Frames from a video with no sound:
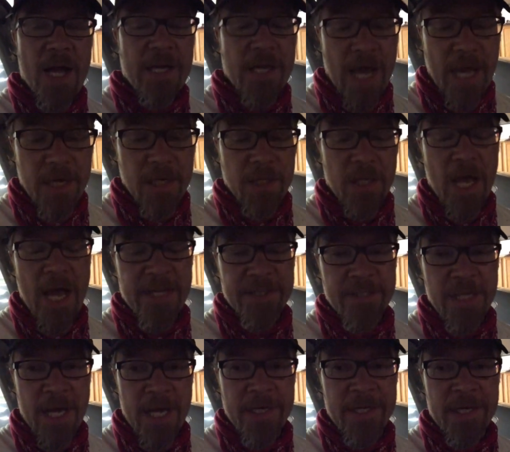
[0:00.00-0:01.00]
got a
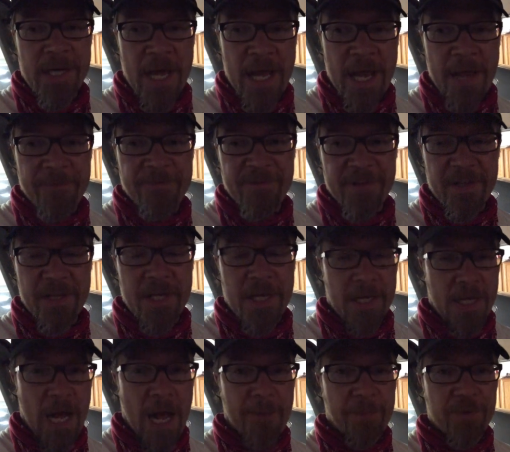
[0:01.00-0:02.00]
lot done, and I am feeling
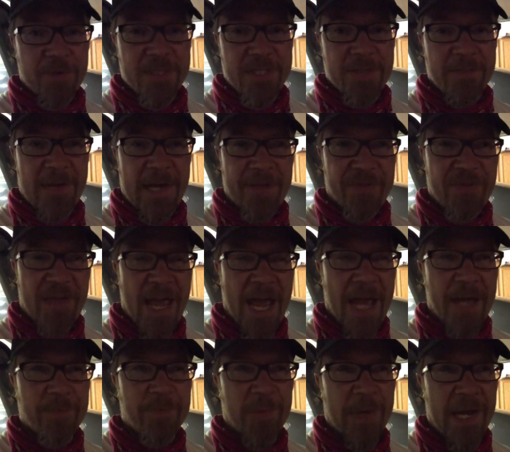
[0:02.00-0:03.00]
accomplished about that,